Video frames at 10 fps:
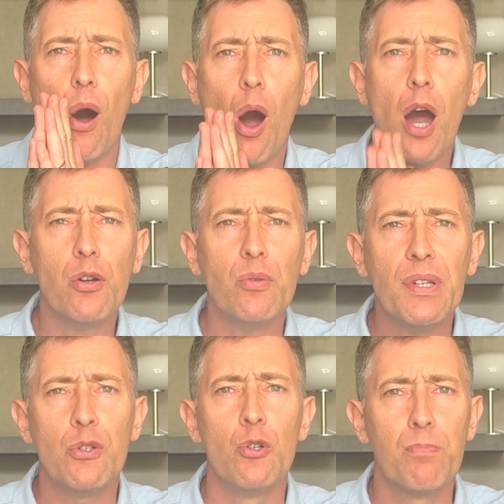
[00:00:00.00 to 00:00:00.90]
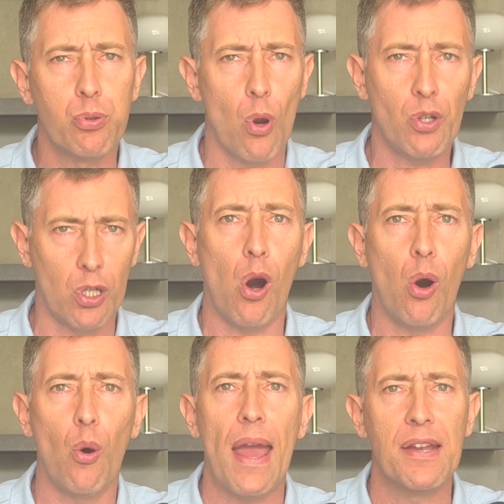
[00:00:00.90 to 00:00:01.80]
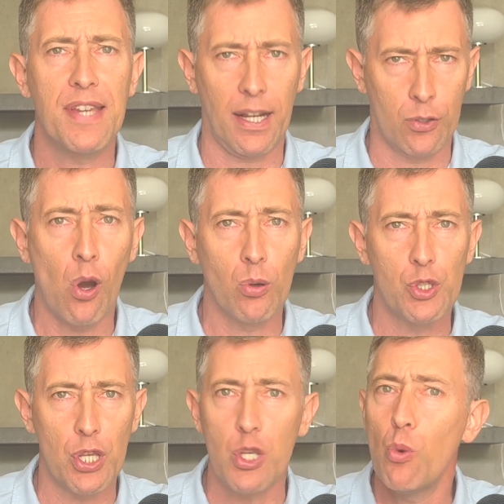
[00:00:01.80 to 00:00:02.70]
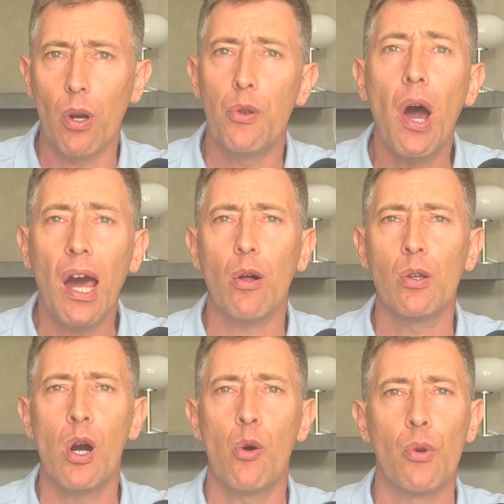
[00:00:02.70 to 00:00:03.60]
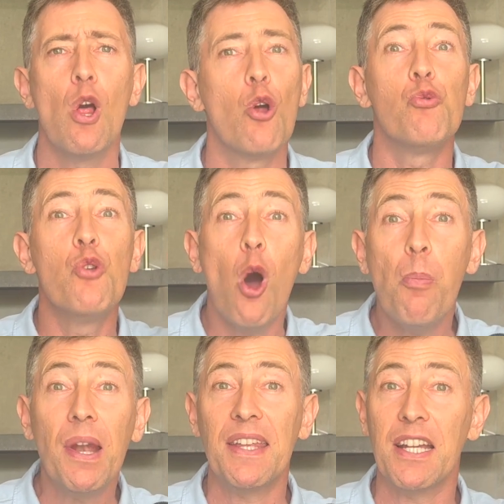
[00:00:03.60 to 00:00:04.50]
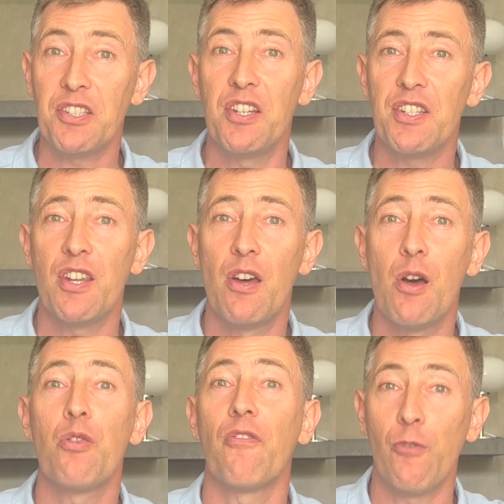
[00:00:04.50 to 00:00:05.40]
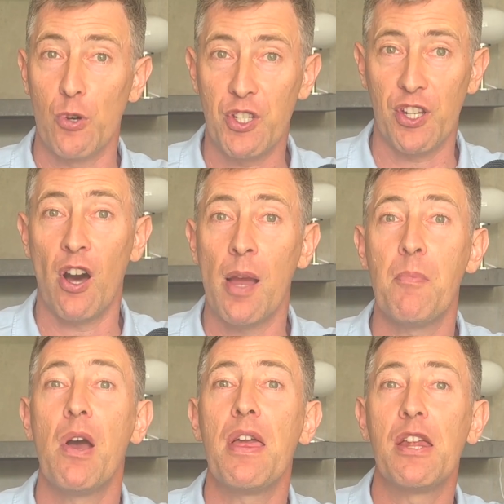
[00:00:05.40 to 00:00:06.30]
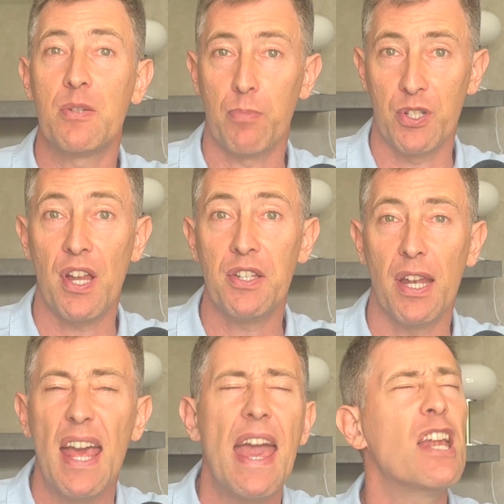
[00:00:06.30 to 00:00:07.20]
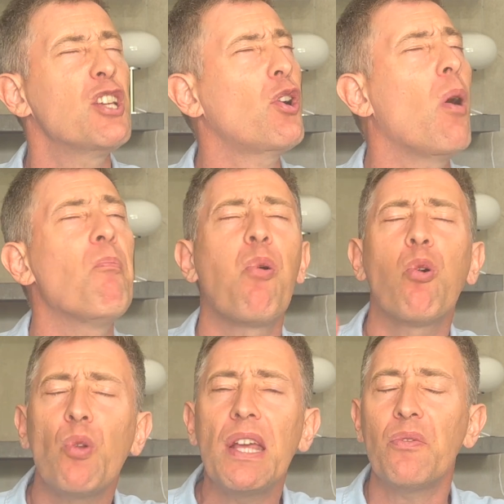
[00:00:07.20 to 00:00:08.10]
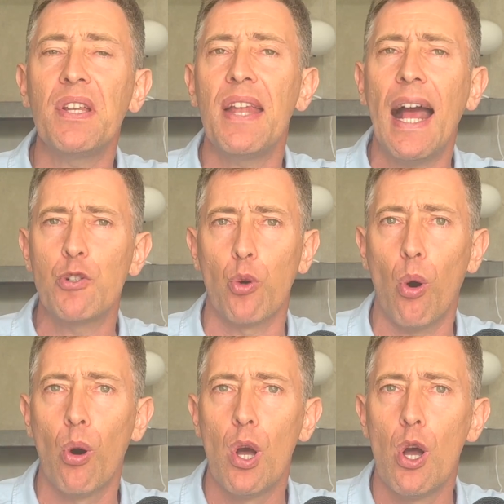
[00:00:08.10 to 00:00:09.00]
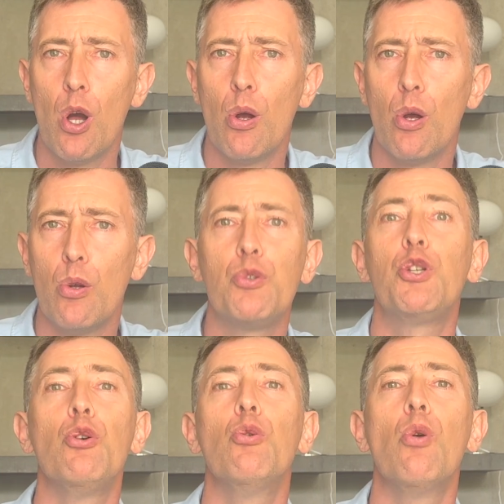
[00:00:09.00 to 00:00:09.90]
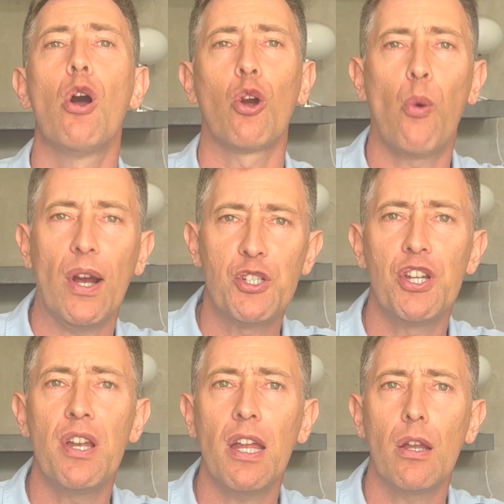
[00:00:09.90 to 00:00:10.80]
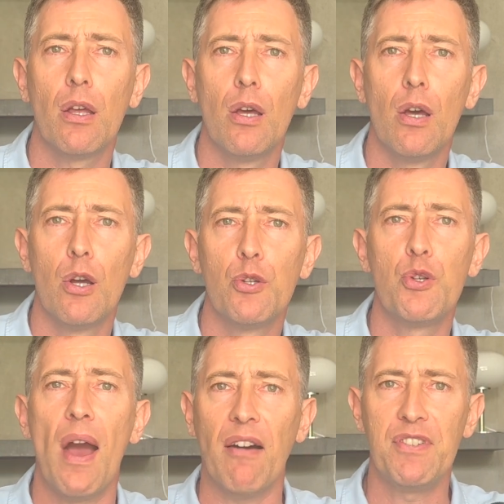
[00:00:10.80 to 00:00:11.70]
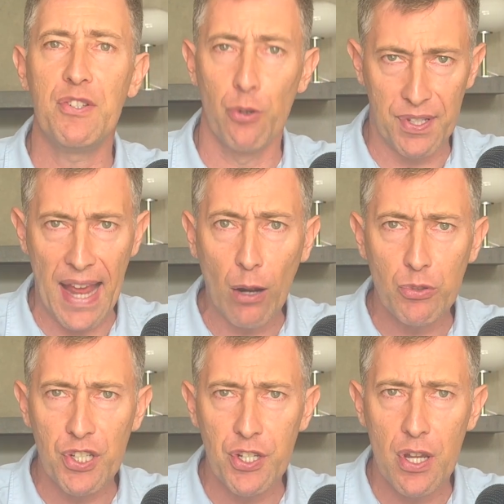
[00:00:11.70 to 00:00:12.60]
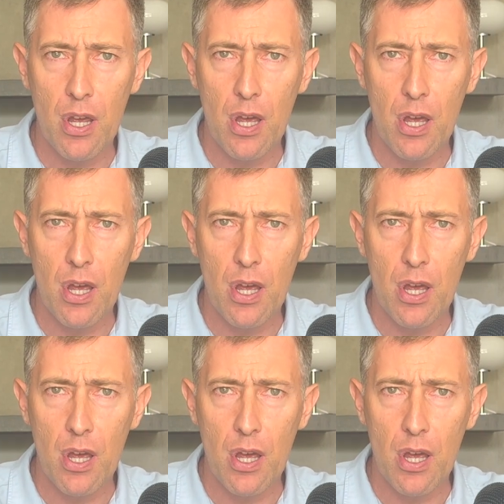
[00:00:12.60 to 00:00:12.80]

utterly new protocol and technology, you are not alone. Nobody gets this the first time it is presented. It is completely natural to question it, to have your doubts